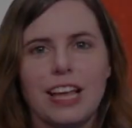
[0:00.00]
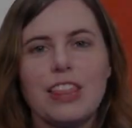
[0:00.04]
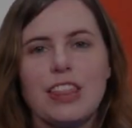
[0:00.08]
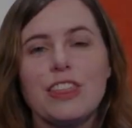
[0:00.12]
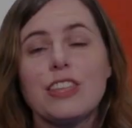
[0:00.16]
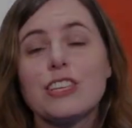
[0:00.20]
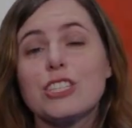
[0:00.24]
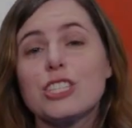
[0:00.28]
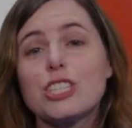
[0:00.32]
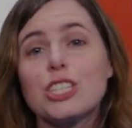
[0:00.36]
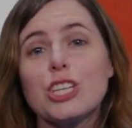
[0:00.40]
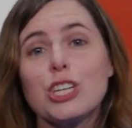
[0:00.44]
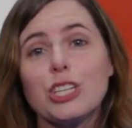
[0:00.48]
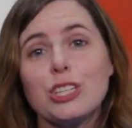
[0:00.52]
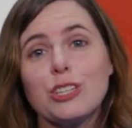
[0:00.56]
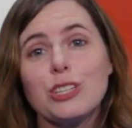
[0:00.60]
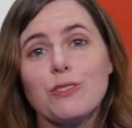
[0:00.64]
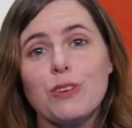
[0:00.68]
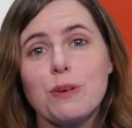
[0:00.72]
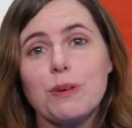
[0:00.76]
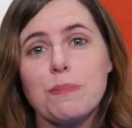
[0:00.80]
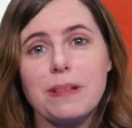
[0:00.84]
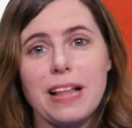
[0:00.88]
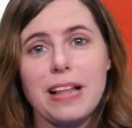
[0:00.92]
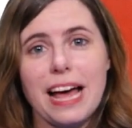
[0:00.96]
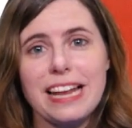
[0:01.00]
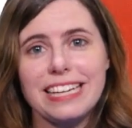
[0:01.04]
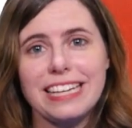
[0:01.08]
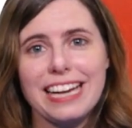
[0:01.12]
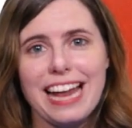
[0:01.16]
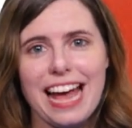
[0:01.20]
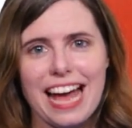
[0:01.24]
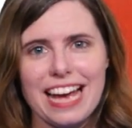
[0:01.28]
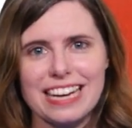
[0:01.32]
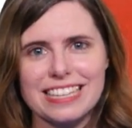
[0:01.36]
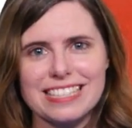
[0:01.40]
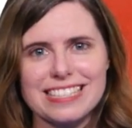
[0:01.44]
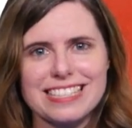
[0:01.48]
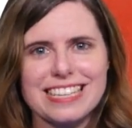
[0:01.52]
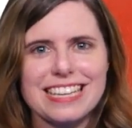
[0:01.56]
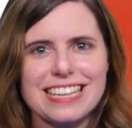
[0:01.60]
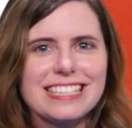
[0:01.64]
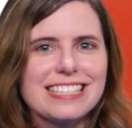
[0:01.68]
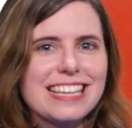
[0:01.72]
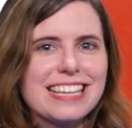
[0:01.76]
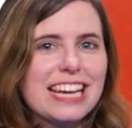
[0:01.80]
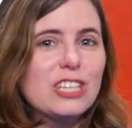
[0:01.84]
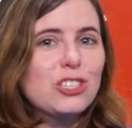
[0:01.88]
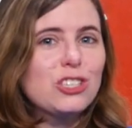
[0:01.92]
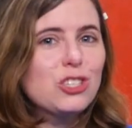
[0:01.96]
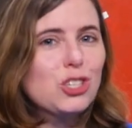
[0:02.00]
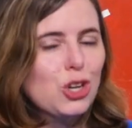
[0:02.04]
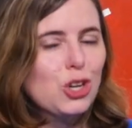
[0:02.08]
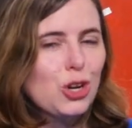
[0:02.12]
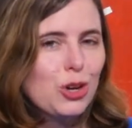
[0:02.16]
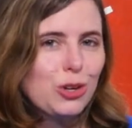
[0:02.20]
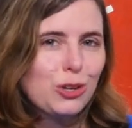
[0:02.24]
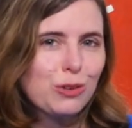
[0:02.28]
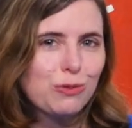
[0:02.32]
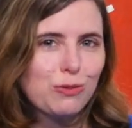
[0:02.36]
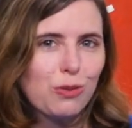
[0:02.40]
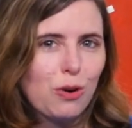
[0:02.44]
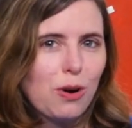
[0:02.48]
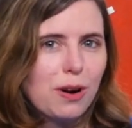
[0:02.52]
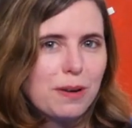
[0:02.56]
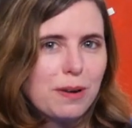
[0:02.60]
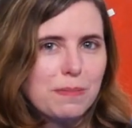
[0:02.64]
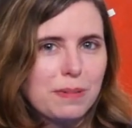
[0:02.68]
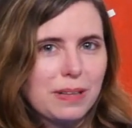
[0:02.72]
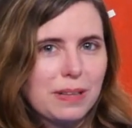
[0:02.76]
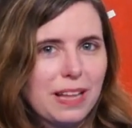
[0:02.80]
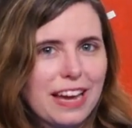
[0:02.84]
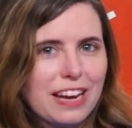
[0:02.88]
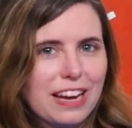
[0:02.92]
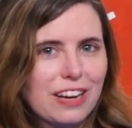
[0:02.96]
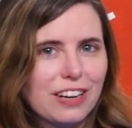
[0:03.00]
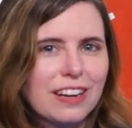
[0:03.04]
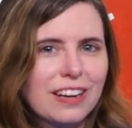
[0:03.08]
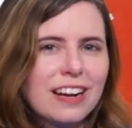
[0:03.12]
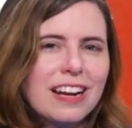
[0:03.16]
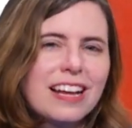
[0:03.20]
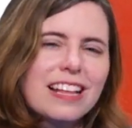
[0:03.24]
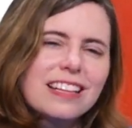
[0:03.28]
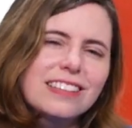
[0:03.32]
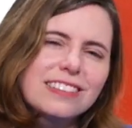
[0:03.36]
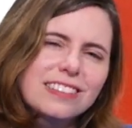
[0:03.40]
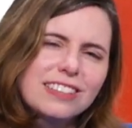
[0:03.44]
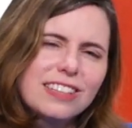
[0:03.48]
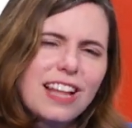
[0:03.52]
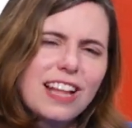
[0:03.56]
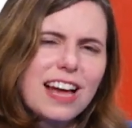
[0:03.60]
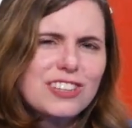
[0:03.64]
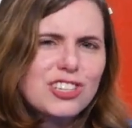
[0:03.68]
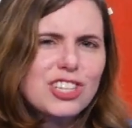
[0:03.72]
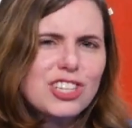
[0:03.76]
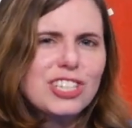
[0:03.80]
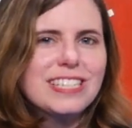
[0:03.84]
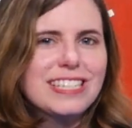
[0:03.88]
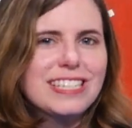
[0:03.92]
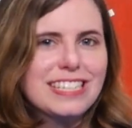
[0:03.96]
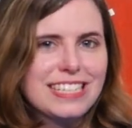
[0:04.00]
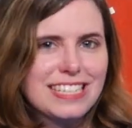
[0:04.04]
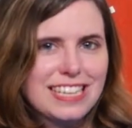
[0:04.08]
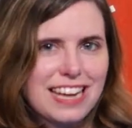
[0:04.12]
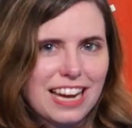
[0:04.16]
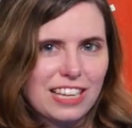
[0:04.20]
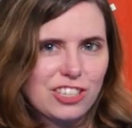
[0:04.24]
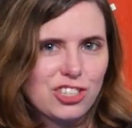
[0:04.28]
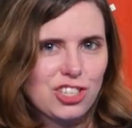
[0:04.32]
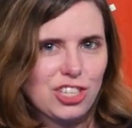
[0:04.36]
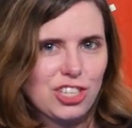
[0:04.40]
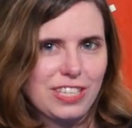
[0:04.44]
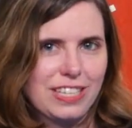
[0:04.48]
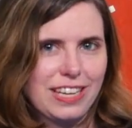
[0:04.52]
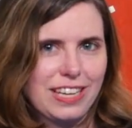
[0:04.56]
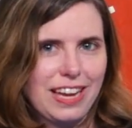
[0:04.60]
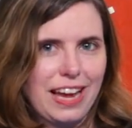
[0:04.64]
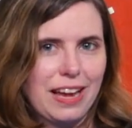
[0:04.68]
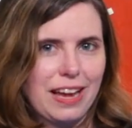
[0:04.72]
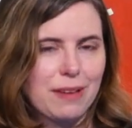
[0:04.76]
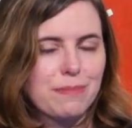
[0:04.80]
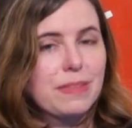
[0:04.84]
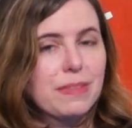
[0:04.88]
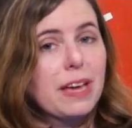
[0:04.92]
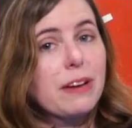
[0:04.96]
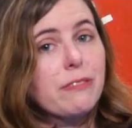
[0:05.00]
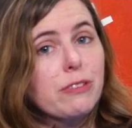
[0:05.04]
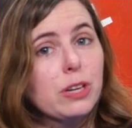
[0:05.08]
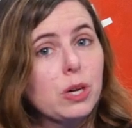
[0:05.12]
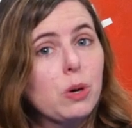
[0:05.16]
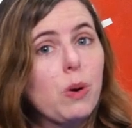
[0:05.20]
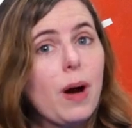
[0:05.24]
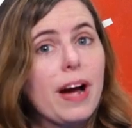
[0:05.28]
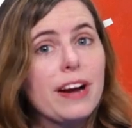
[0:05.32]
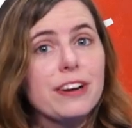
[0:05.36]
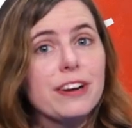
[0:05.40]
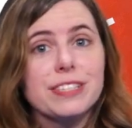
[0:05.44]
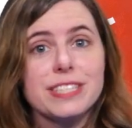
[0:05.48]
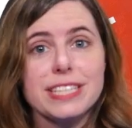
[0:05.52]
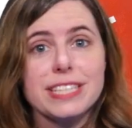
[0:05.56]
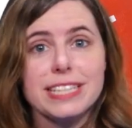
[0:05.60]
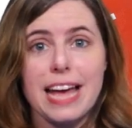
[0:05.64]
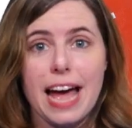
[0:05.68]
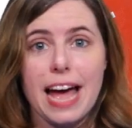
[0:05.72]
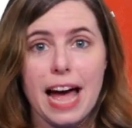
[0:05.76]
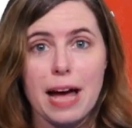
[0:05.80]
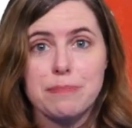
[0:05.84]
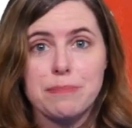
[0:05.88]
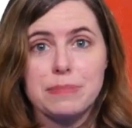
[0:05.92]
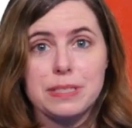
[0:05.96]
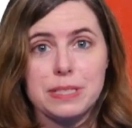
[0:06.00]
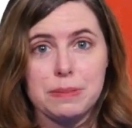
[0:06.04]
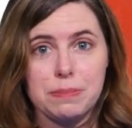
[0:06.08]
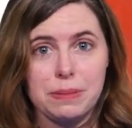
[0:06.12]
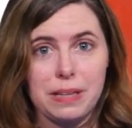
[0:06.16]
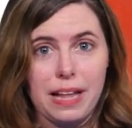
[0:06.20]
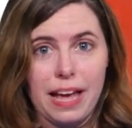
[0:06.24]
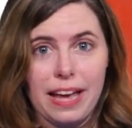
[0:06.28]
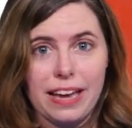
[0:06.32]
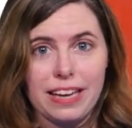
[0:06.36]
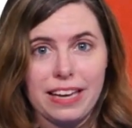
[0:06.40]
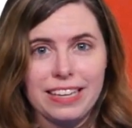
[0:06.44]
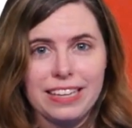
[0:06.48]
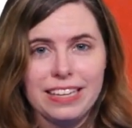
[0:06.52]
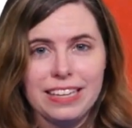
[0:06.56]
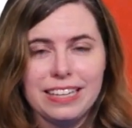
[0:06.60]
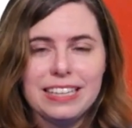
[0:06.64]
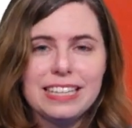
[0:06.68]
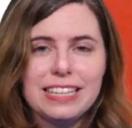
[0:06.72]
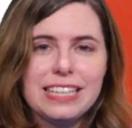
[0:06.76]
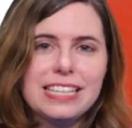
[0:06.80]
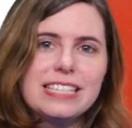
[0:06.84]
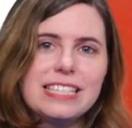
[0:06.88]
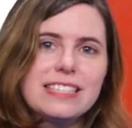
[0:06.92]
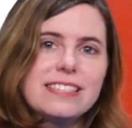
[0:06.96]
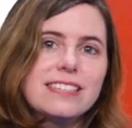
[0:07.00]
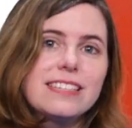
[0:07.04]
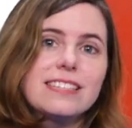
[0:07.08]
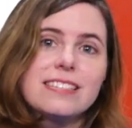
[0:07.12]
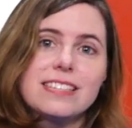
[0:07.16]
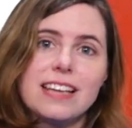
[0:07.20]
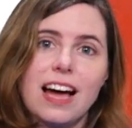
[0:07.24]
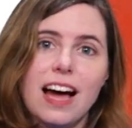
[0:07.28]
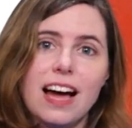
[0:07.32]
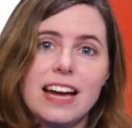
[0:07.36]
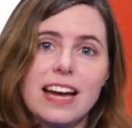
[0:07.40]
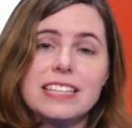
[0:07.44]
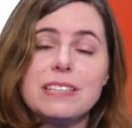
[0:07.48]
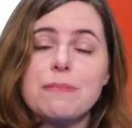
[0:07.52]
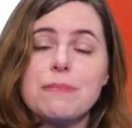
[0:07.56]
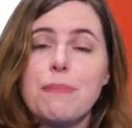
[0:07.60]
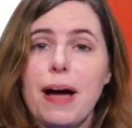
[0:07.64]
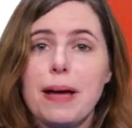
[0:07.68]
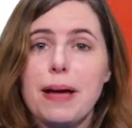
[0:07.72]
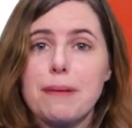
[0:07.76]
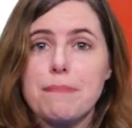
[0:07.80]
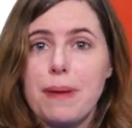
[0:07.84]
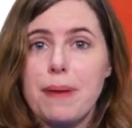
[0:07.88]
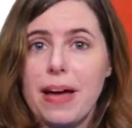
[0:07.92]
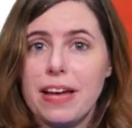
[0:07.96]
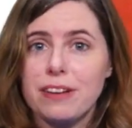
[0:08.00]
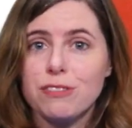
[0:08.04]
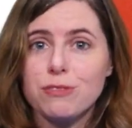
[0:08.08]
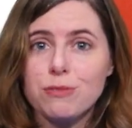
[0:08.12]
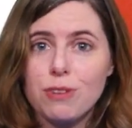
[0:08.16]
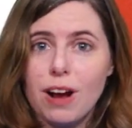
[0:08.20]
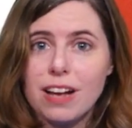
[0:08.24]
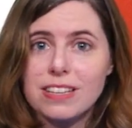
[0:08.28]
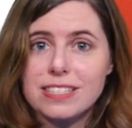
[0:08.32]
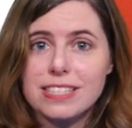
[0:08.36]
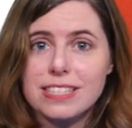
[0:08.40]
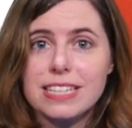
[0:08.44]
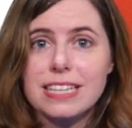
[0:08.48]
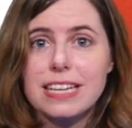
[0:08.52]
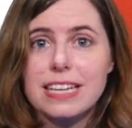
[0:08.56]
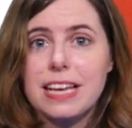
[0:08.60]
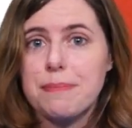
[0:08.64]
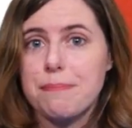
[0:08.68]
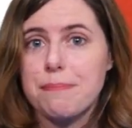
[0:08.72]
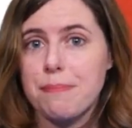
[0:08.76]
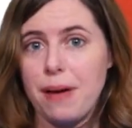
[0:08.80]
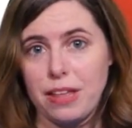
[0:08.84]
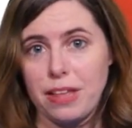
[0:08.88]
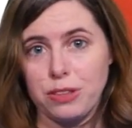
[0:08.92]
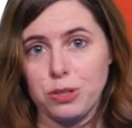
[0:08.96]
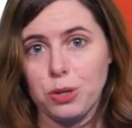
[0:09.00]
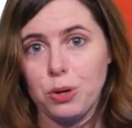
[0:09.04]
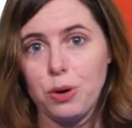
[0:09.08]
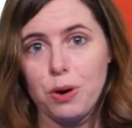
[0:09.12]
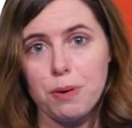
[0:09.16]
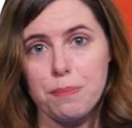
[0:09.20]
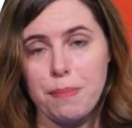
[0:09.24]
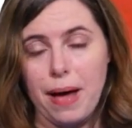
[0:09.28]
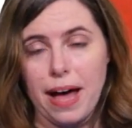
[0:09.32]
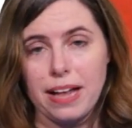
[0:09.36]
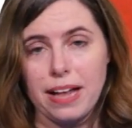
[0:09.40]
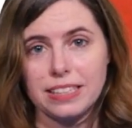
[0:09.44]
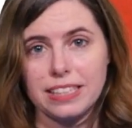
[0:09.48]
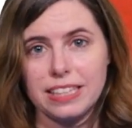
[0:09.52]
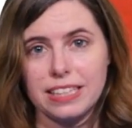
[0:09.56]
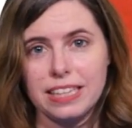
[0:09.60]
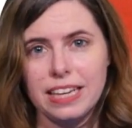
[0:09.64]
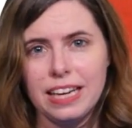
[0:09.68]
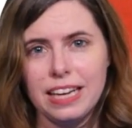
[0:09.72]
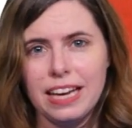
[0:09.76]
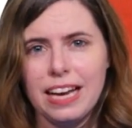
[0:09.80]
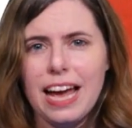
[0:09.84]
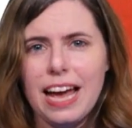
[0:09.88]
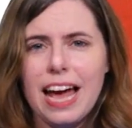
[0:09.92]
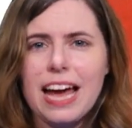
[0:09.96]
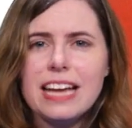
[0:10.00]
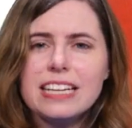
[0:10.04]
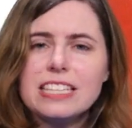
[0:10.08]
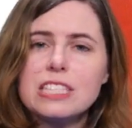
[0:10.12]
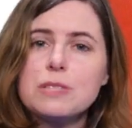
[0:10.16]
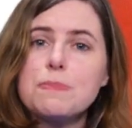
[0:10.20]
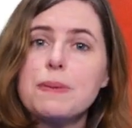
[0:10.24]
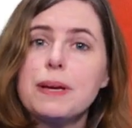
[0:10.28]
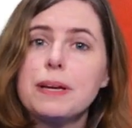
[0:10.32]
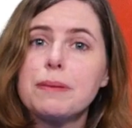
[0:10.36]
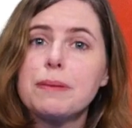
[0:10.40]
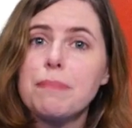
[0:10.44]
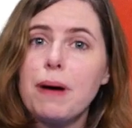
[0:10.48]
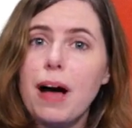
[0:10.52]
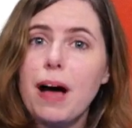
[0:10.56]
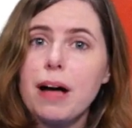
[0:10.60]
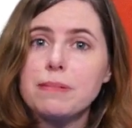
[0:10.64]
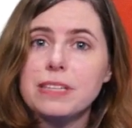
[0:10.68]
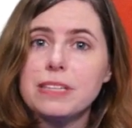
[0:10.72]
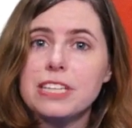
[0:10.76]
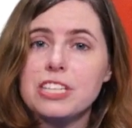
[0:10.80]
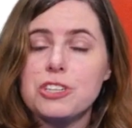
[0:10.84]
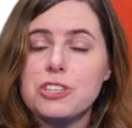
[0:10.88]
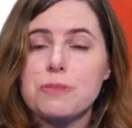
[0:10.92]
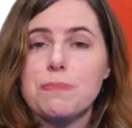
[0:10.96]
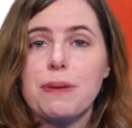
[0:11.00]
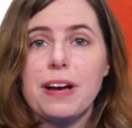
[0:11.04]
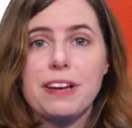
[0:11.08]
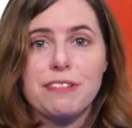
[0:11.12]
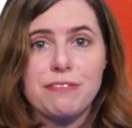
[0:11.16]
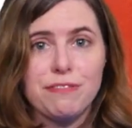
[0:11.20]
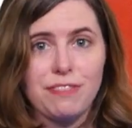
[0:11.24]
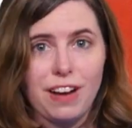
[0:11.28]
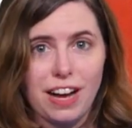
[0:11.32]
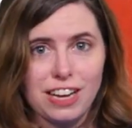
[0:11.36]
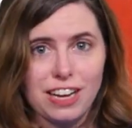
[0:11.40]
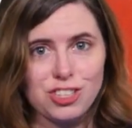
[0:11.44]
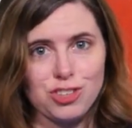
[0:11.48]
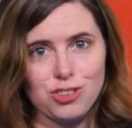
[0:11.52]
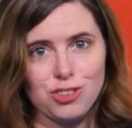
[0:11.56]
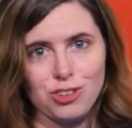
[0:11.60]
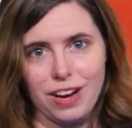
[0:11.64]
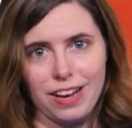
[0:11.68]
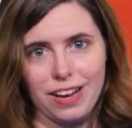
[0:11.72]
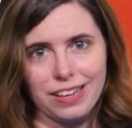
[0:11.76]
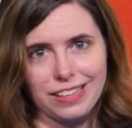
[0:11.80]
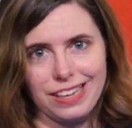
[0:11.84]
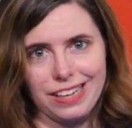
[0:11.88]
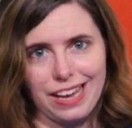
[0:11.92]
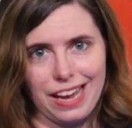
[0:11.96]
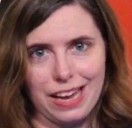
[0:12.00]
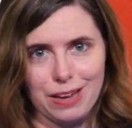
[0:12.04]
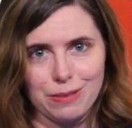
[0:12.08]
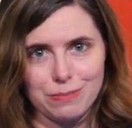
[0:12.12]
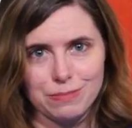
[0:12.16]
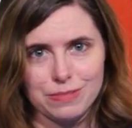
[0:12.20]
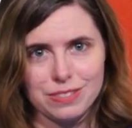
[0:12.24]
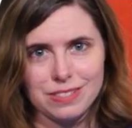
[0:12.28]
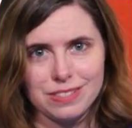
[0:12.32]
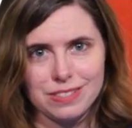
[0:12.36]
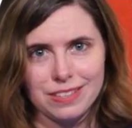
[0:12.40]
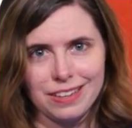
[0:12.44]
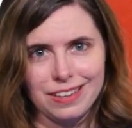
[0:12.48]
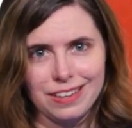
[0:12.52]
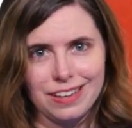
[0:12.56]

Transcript: The Search for Planet X is a two to four player logic deduction game that requires an app to play. It's designed by Ben Rosset and Matthew O'Malley and is being published by Foxtrot Games.